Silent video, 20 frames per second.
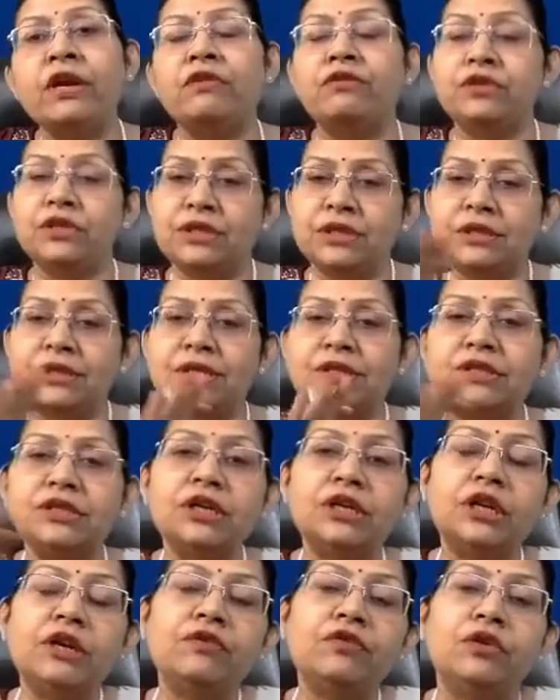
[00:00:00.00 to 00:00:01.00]
which is
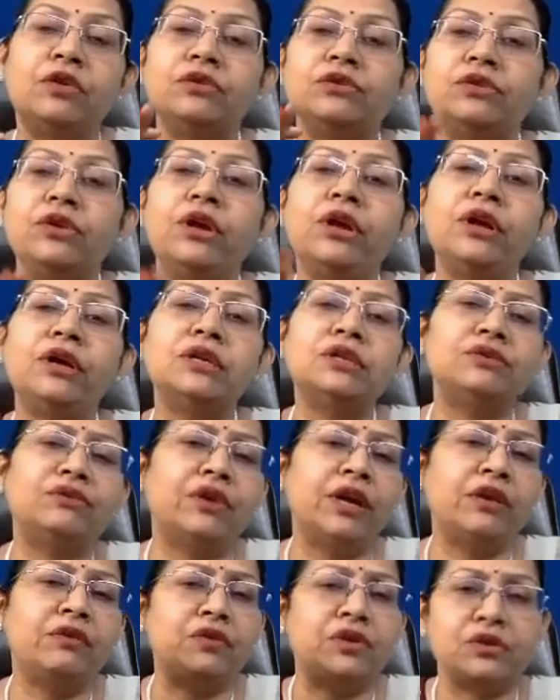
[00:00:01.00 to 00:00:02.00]
inserted for 3 years,
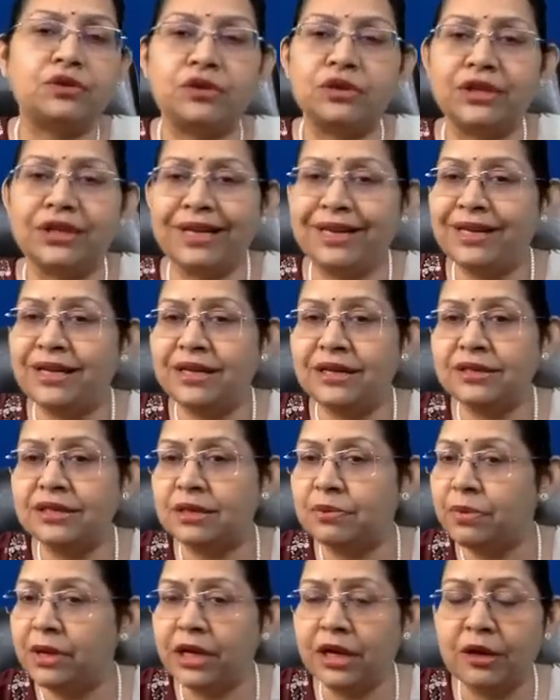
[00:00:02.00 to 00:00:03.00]
5 years, or 10 years,
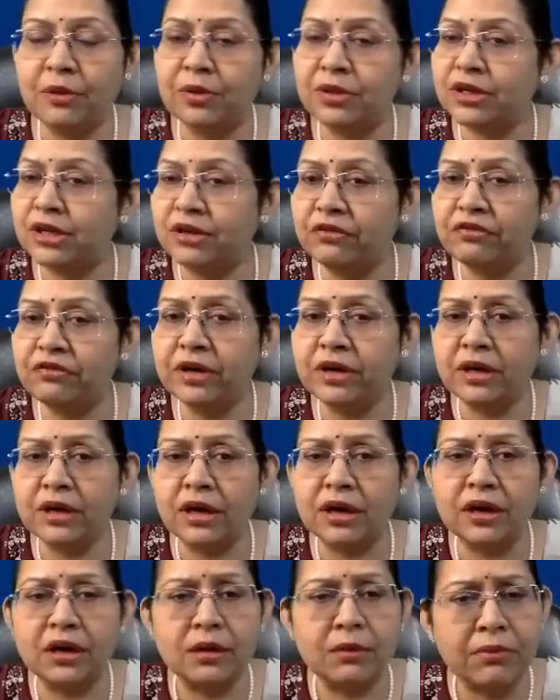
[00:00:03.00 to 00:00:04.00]
depending upon the different
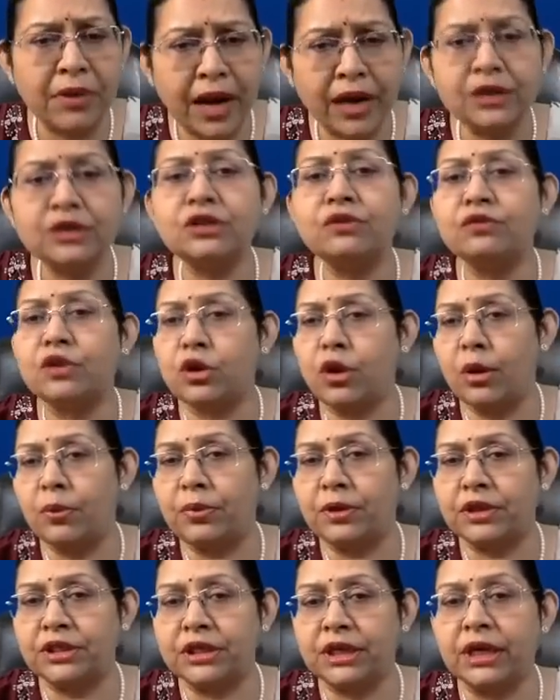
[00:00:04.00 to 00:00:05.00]
brands of the
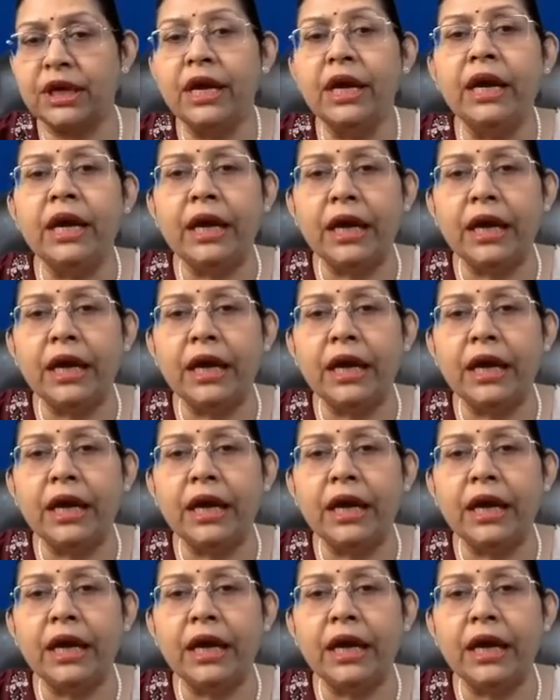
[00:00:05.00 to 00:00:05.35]
copper T.